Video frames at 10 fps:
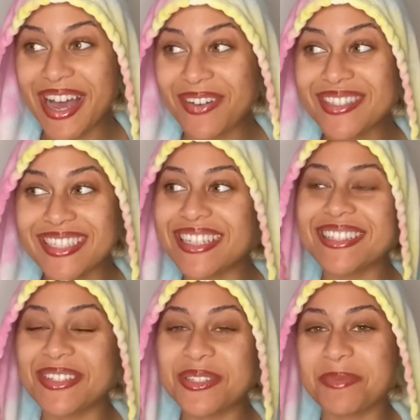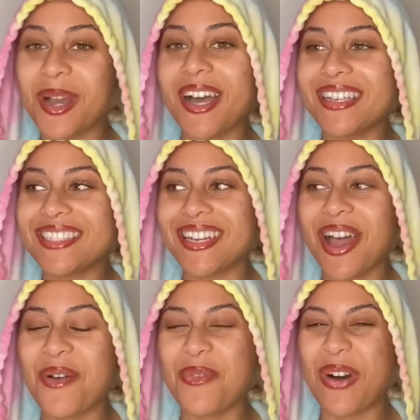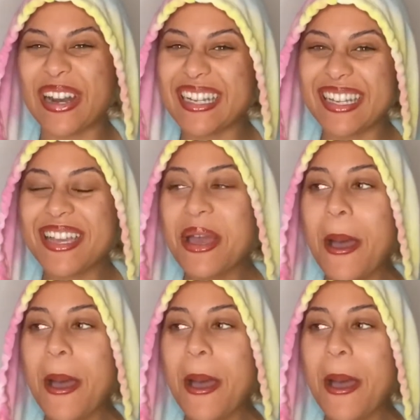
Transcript: I was like so surprised and I wanted it.